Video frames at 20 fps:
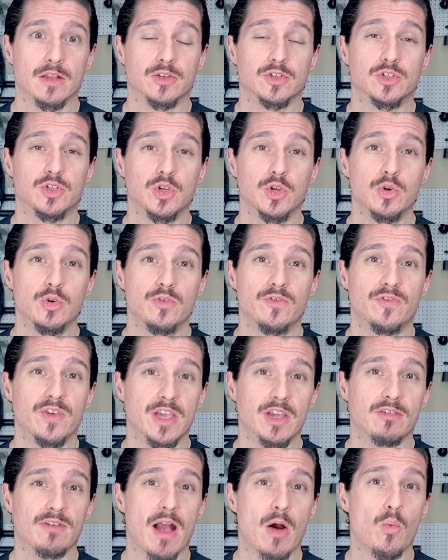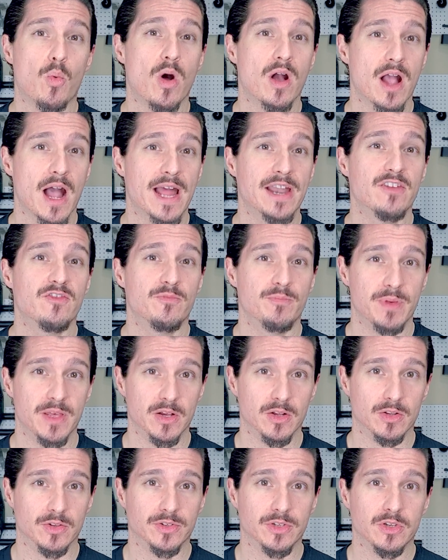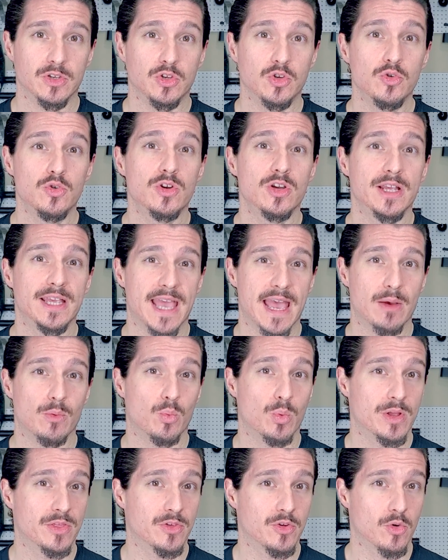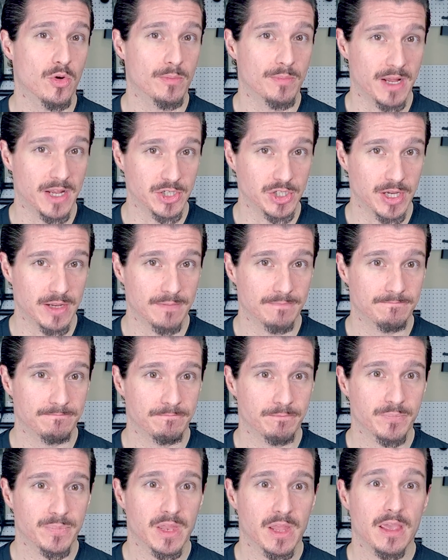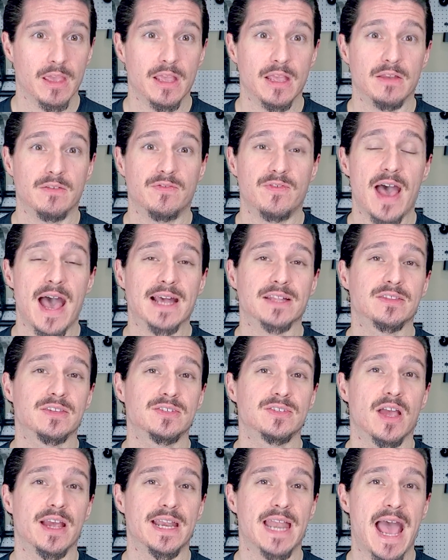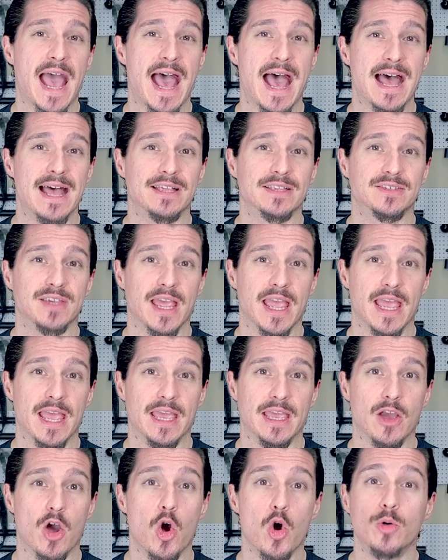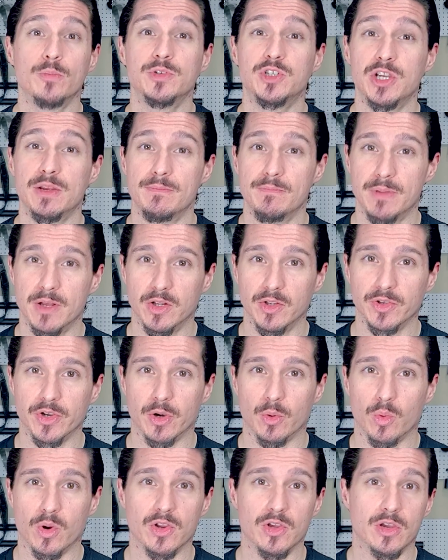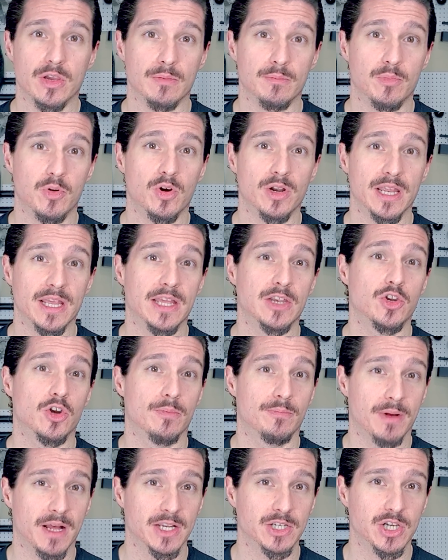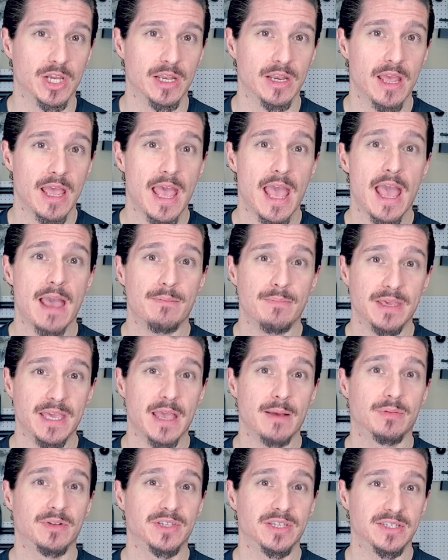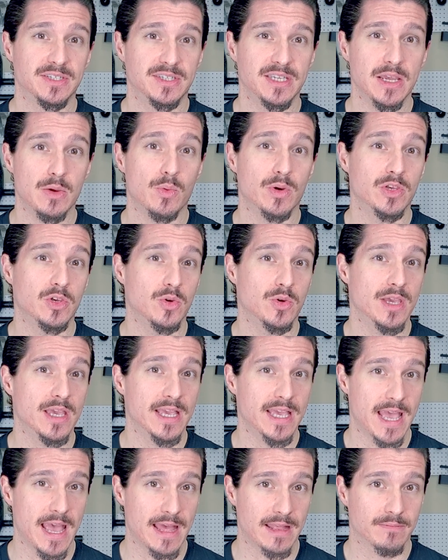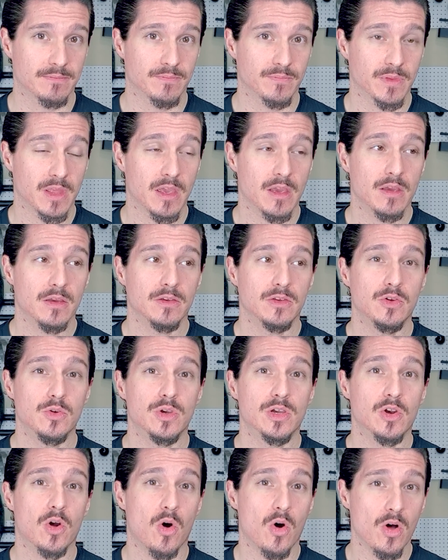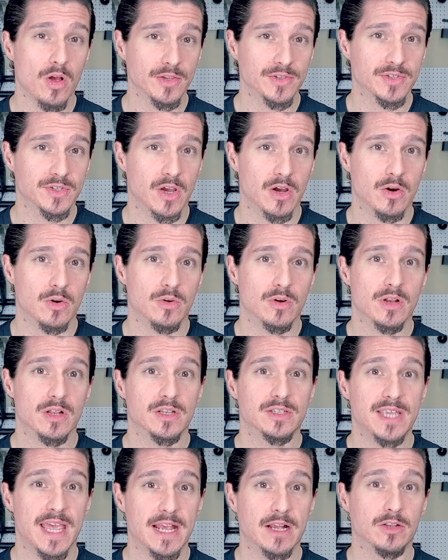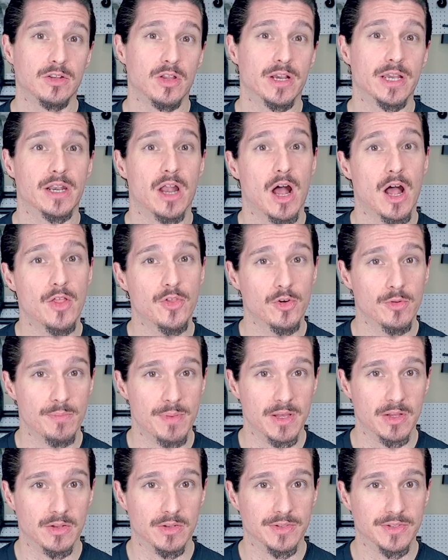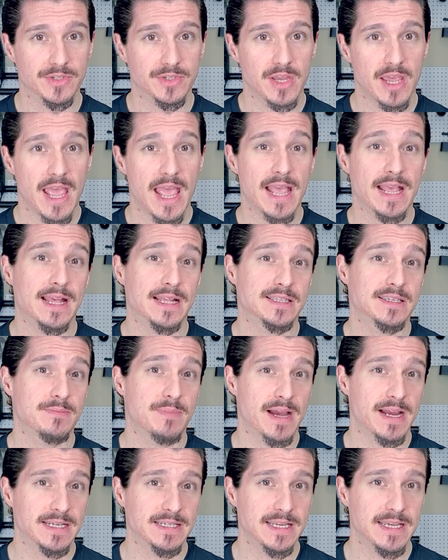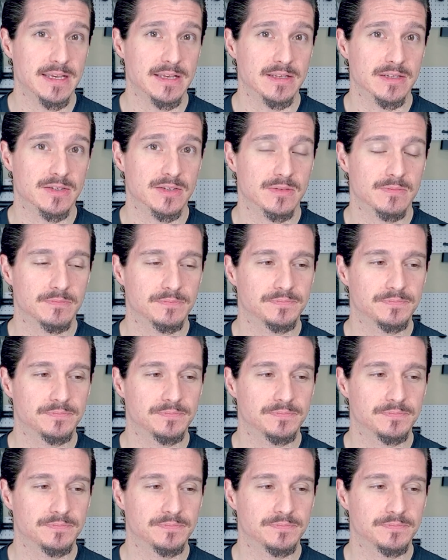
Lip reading: to figure out what kind of build you could get with your budget. In fact, the site has a home gym builder where you can put in your budget and be able to see what you can get. You can also take a look at other builds and get some ideas.